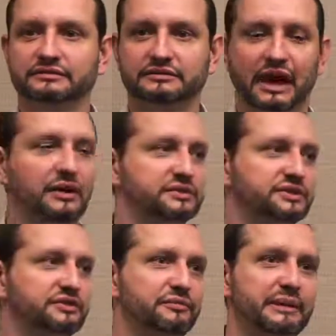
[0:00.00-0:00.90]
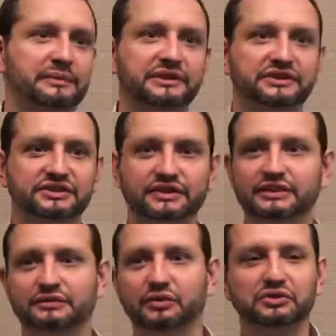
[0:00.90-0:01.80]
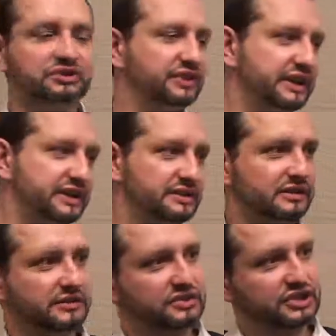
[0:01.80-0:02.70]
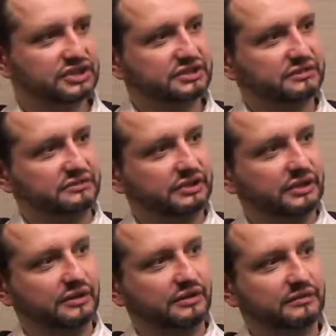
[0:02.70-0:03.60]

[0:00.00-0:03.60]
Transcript: thousands of people in the streets, full streets, you know, just, you know.